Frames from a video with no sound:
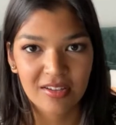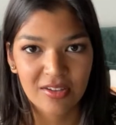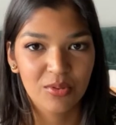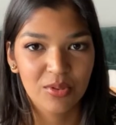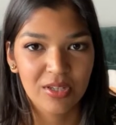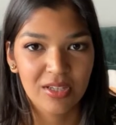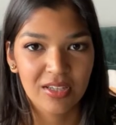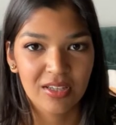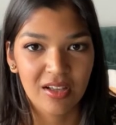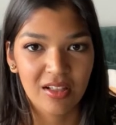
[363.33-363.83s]

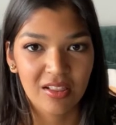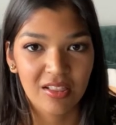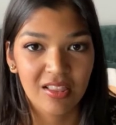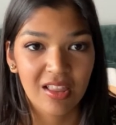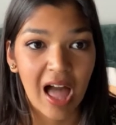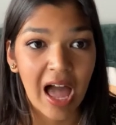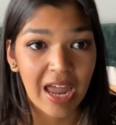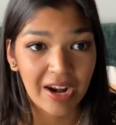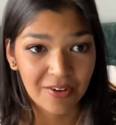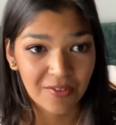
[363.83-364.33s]
doing a
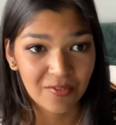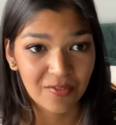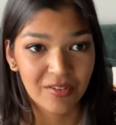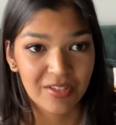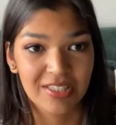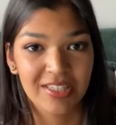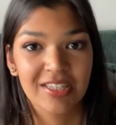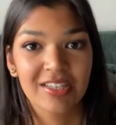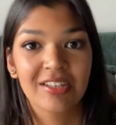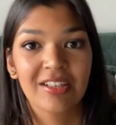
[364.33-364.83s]
lot of
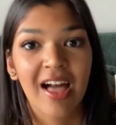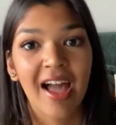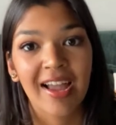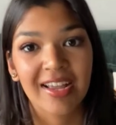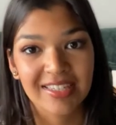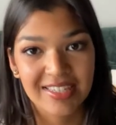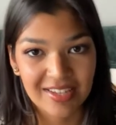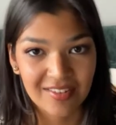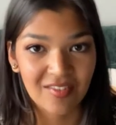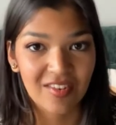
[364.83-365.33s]
physical
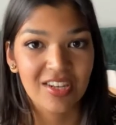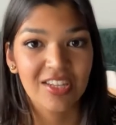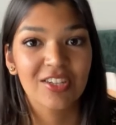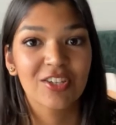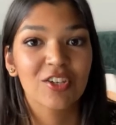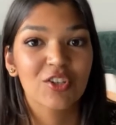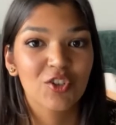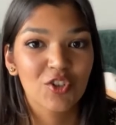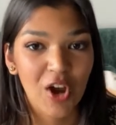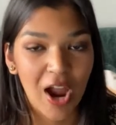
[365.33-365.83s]
activity
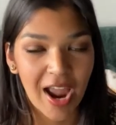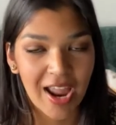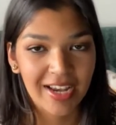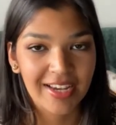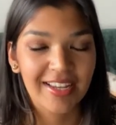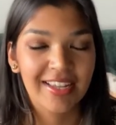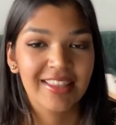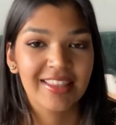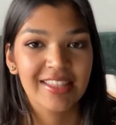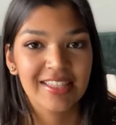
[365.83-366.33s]
to try
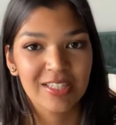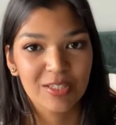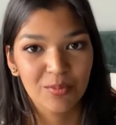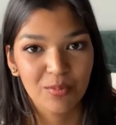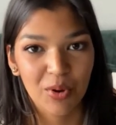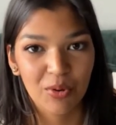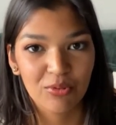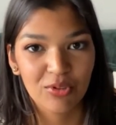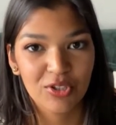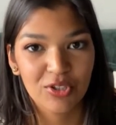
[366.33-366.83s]
and get these
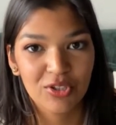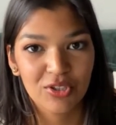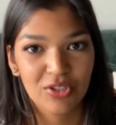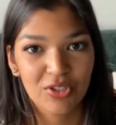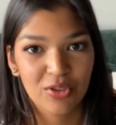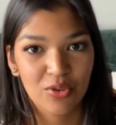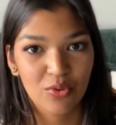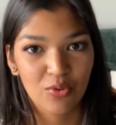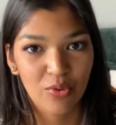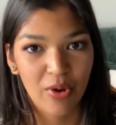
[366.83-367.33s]
boats
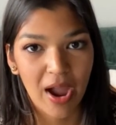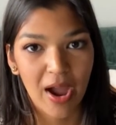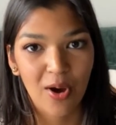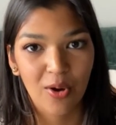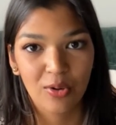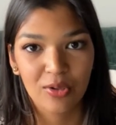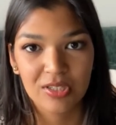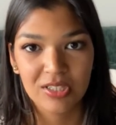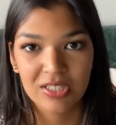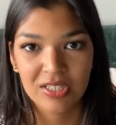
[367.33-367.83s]

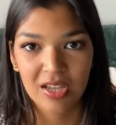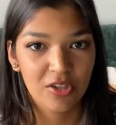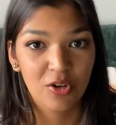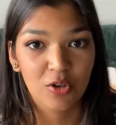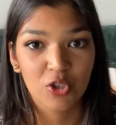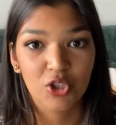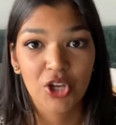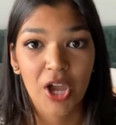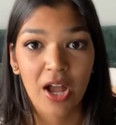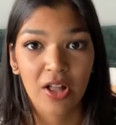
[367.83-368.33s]
throughout,
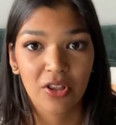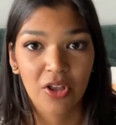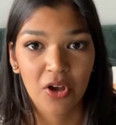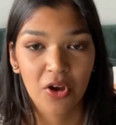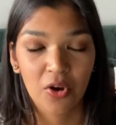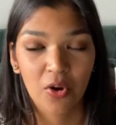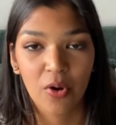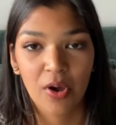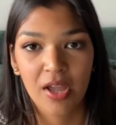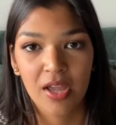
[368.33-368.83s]

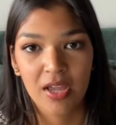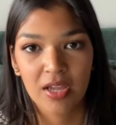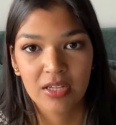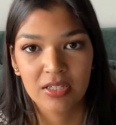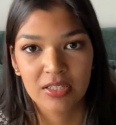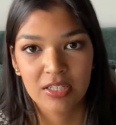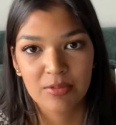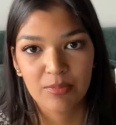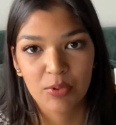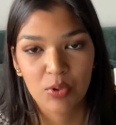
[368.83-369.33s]
shallow
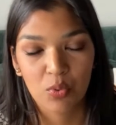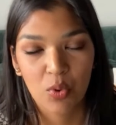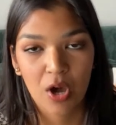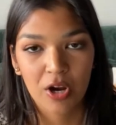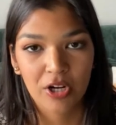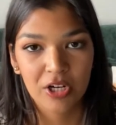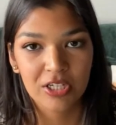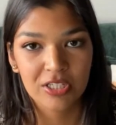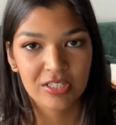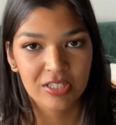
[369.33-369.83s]
and deeper
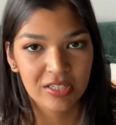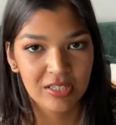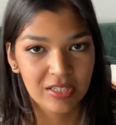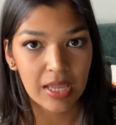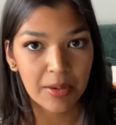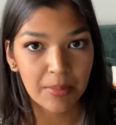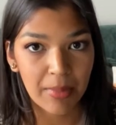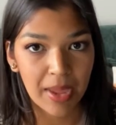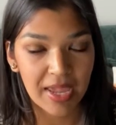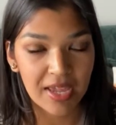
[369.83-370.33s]
waters.
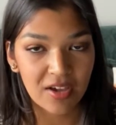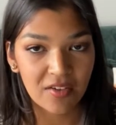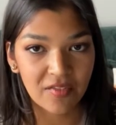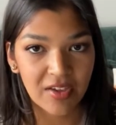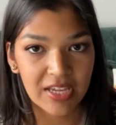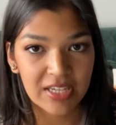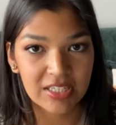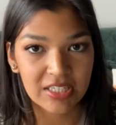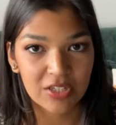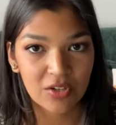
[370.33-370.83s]
In May of
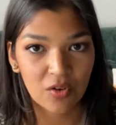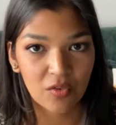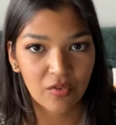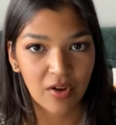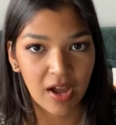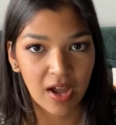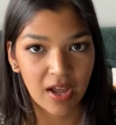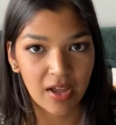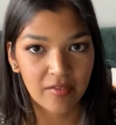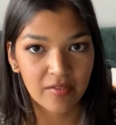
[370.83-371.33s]

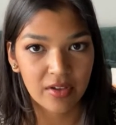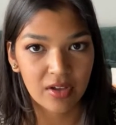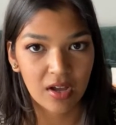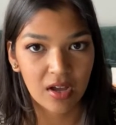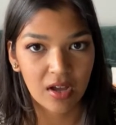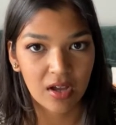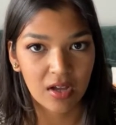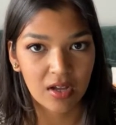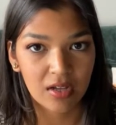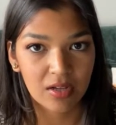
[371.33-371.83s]

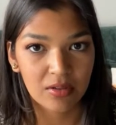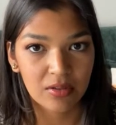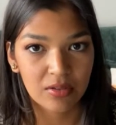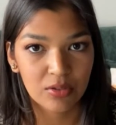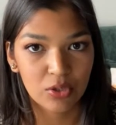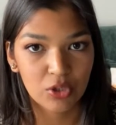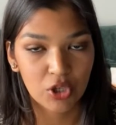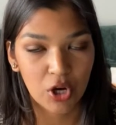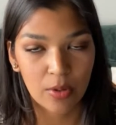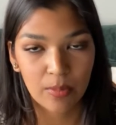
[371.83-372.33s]
1805,
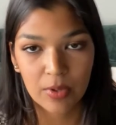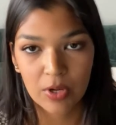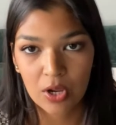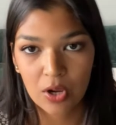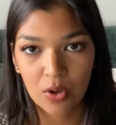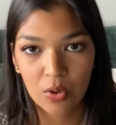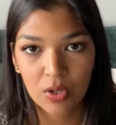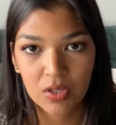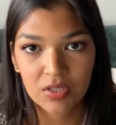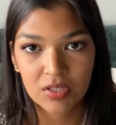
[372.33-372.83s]

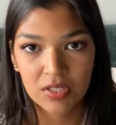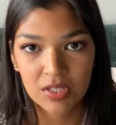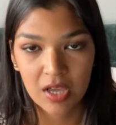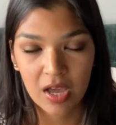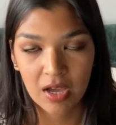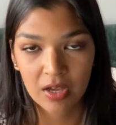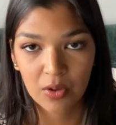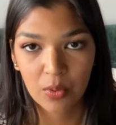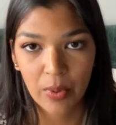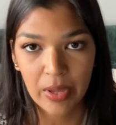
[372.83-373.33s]
Charbonneau and
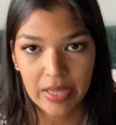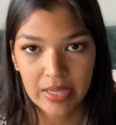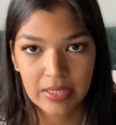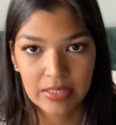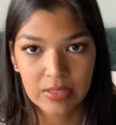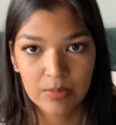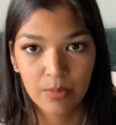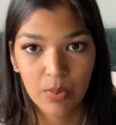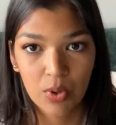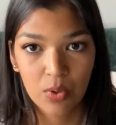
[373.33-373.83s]

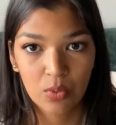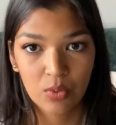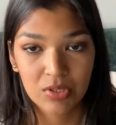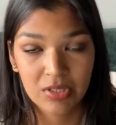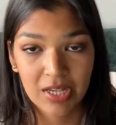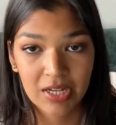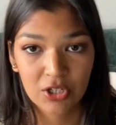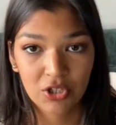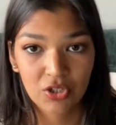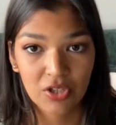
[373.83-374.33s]
Sacagawea's boat
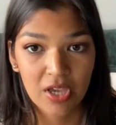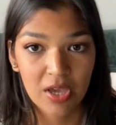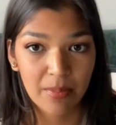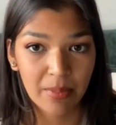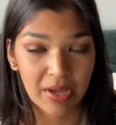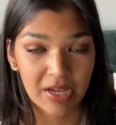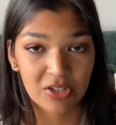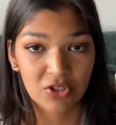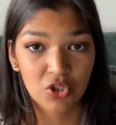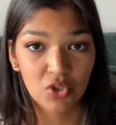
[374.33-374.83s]
was actually
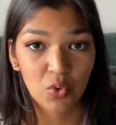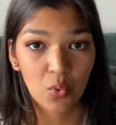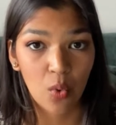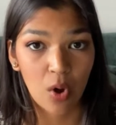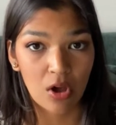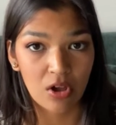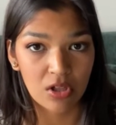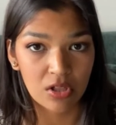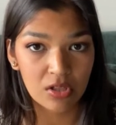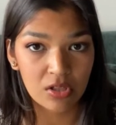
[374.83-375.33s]
hit by a
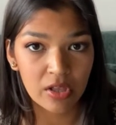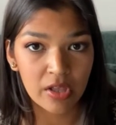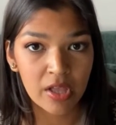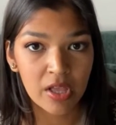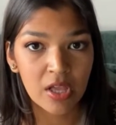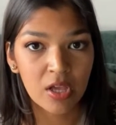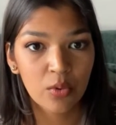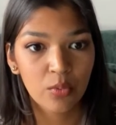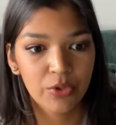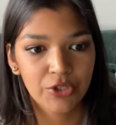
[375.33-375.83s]
squall,
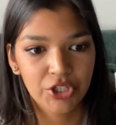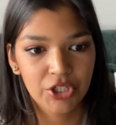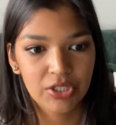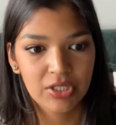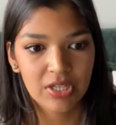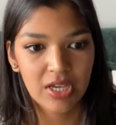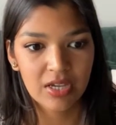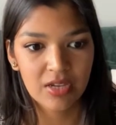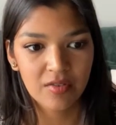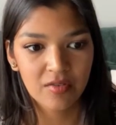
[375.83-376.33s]
which
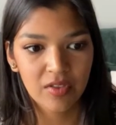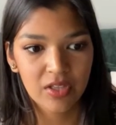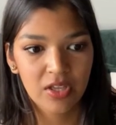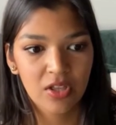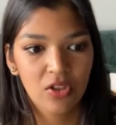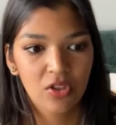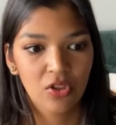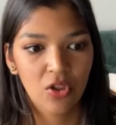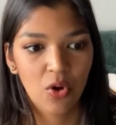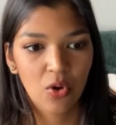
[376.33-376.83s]
is kind of
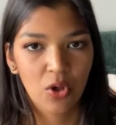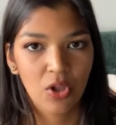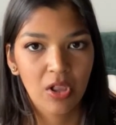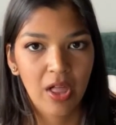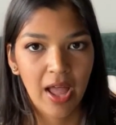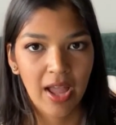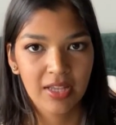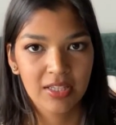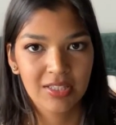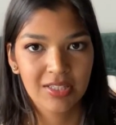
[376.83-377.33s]
like a
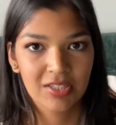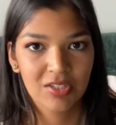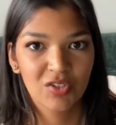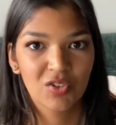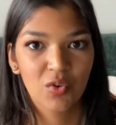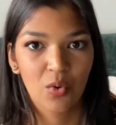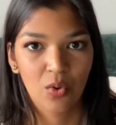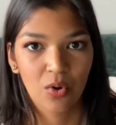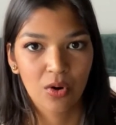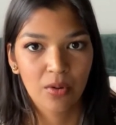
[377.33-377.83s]
localized
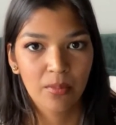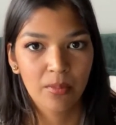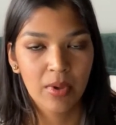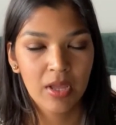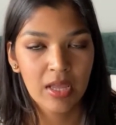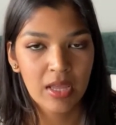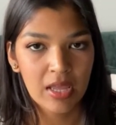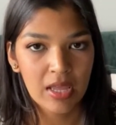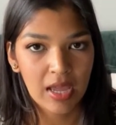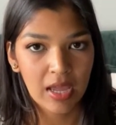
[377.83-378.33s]

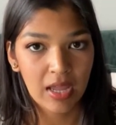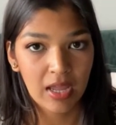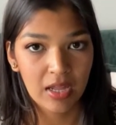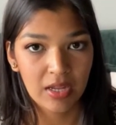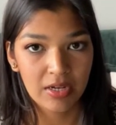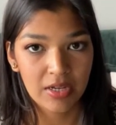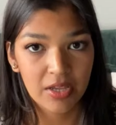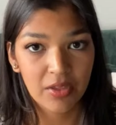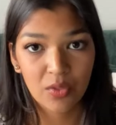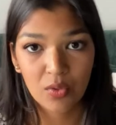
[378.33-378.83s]
storm,
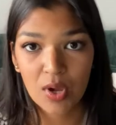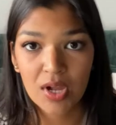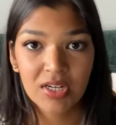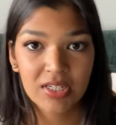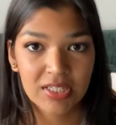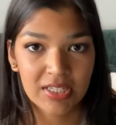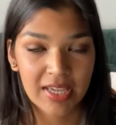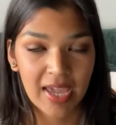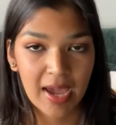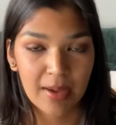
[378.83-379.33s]
and it
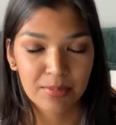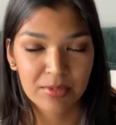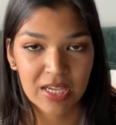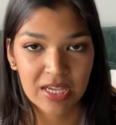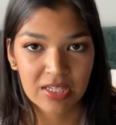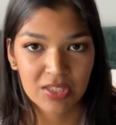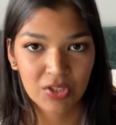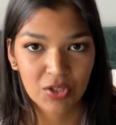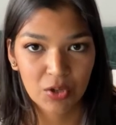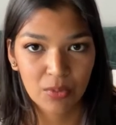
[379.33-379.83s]
threatened to
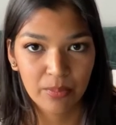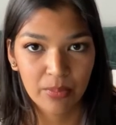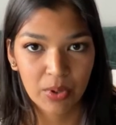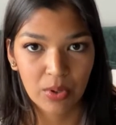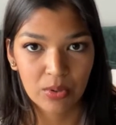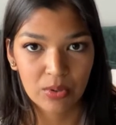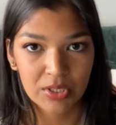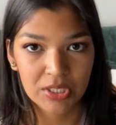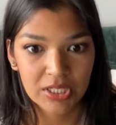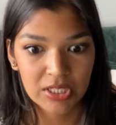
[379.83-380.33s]
capsize their
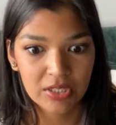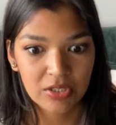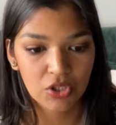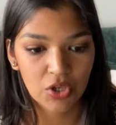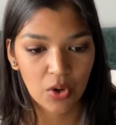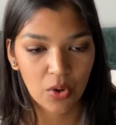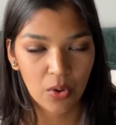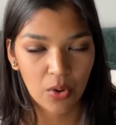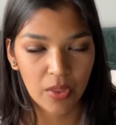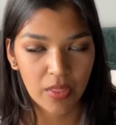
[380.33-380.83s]
boat.
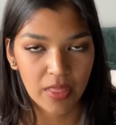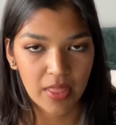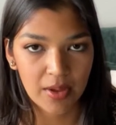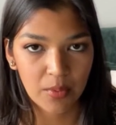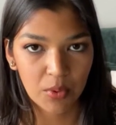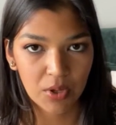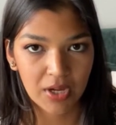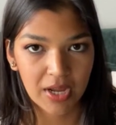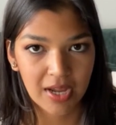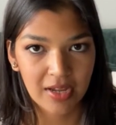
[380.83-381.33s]
So
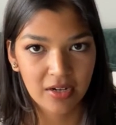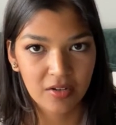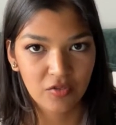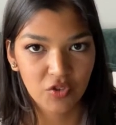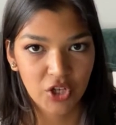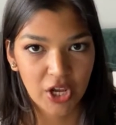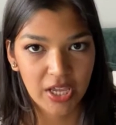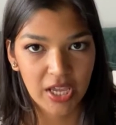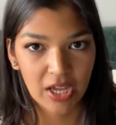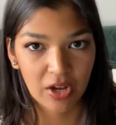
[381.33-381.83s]
they were kind
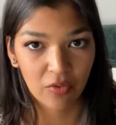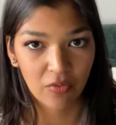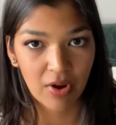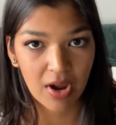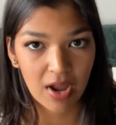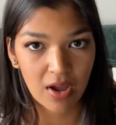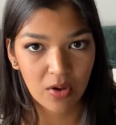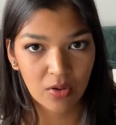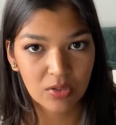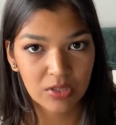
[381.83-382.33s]
of shaking
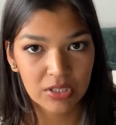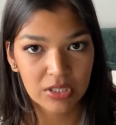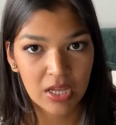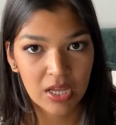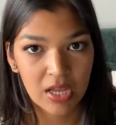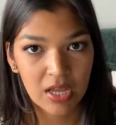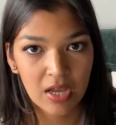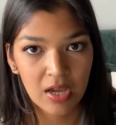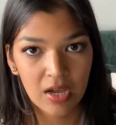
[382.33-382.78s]
around.